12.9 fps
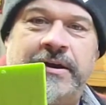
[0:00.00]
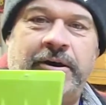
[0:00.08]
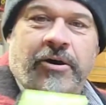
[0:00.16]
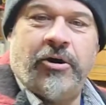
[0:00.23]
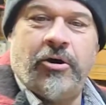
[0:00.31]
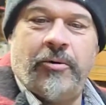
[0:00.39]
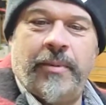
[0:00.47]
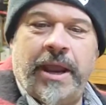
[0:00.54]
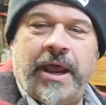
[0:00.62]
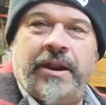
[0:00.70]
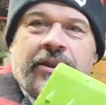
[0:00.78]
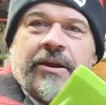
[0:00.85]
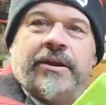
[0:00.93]
Oh
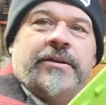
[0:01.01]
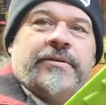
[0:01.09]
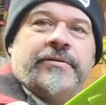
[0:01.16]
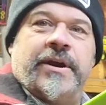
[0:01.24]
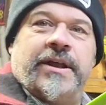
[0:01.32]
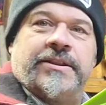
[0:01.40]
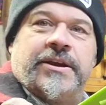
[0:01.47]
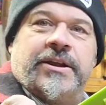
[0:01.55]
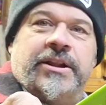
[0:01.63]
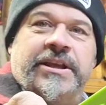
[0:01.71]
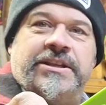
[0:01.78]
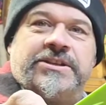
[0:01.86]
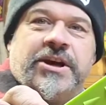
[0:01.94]
man, they got the
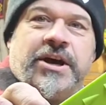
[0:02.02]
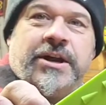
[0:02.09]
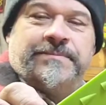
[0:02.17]
cleats on